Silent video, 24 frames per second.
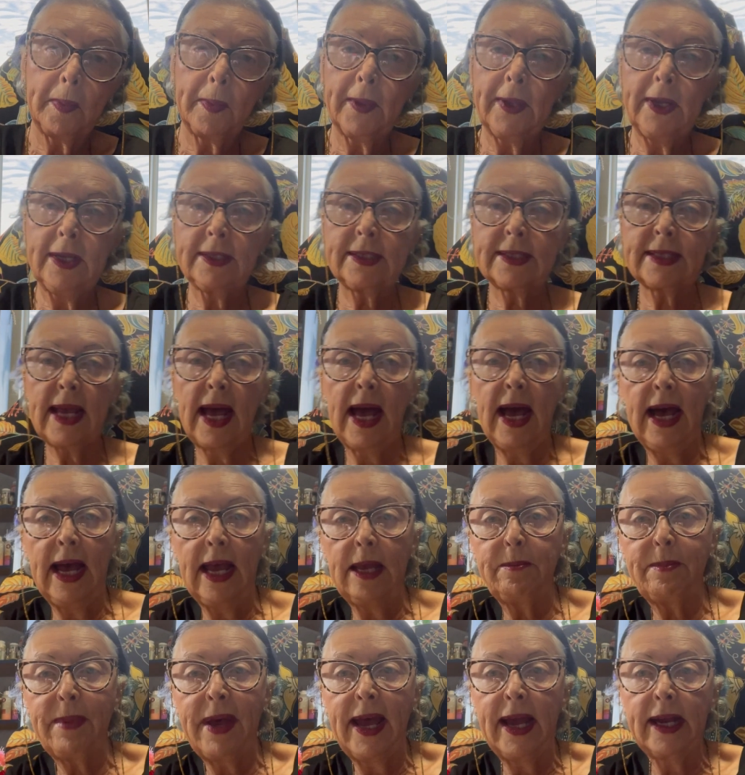It's a high
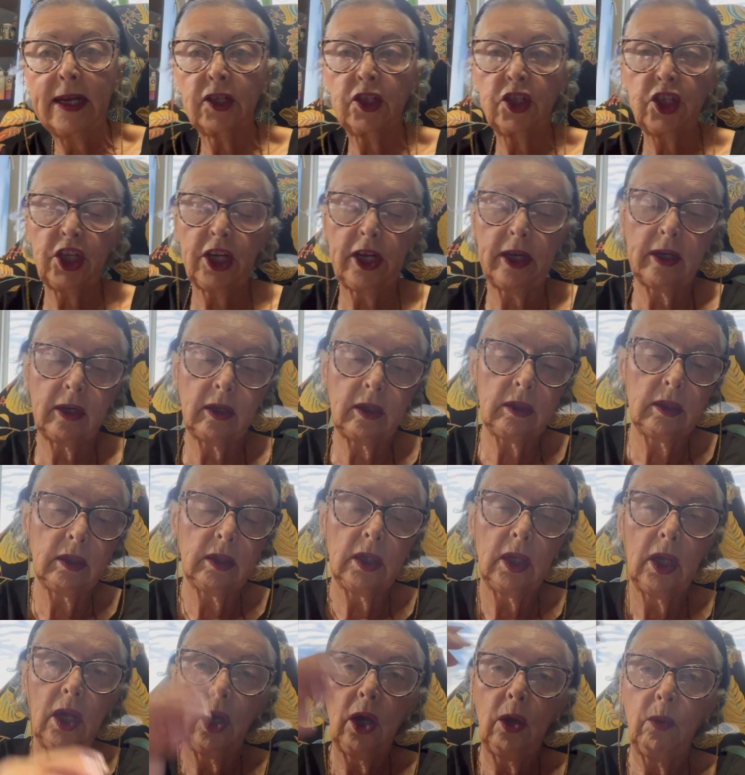back chair.
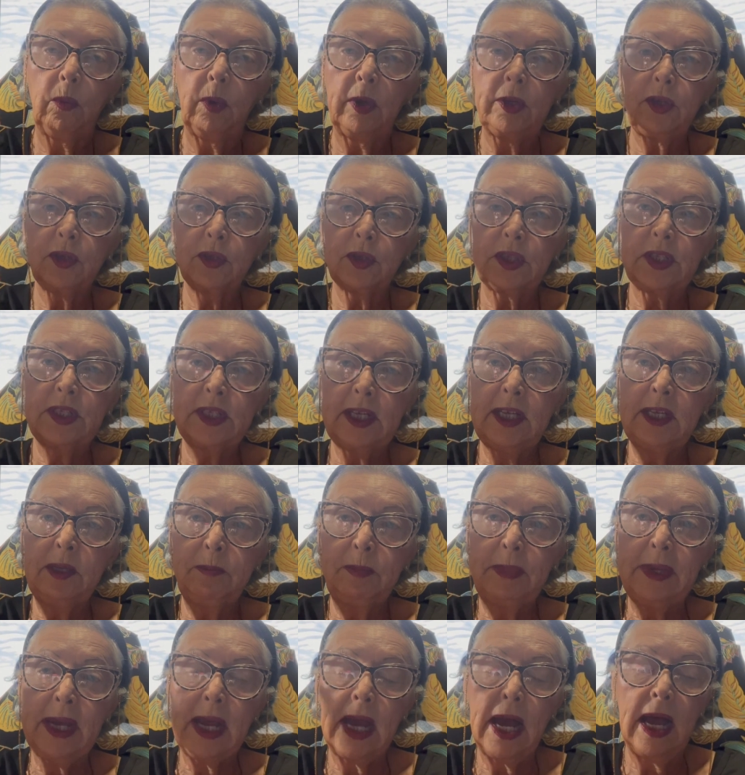What you're seeing
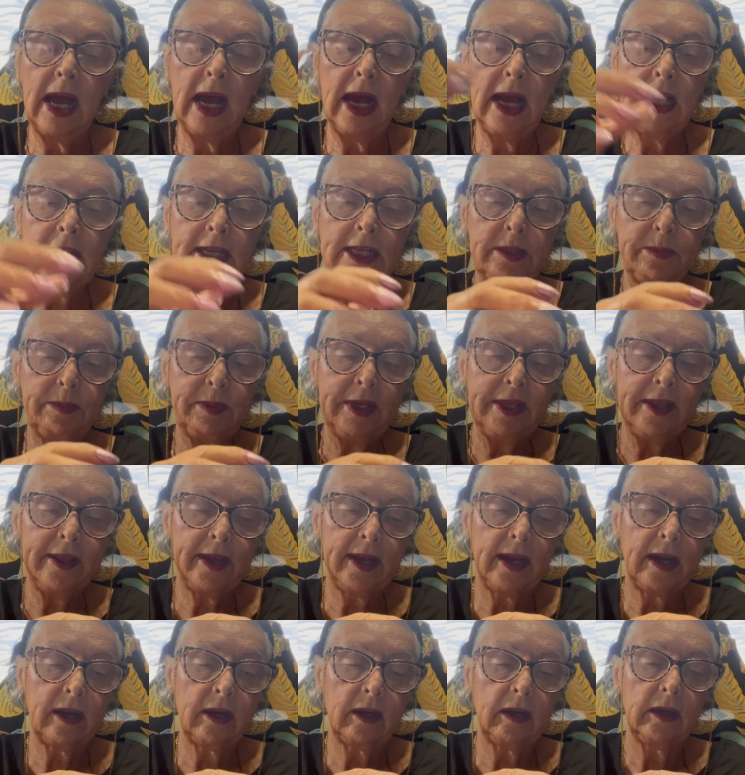behind me
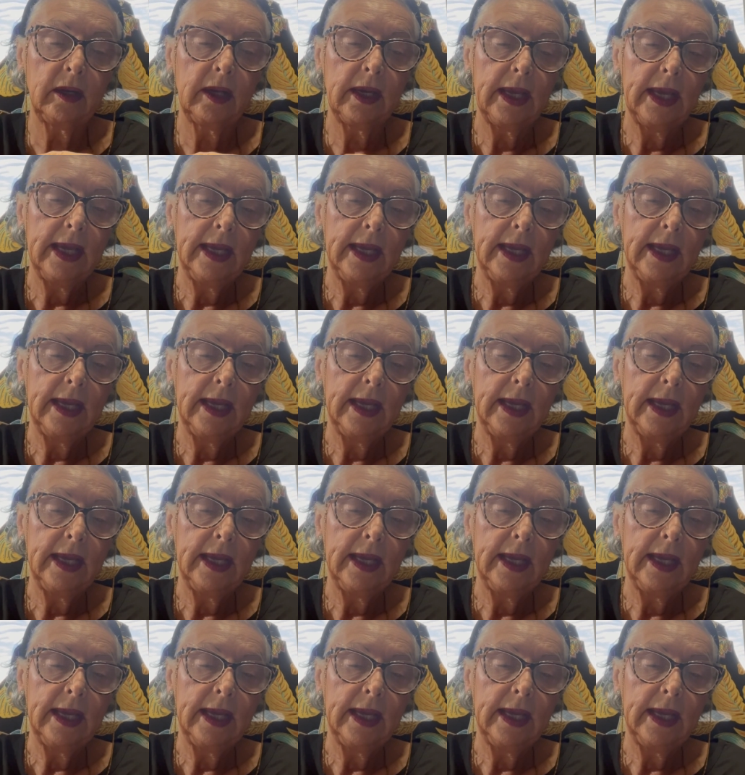there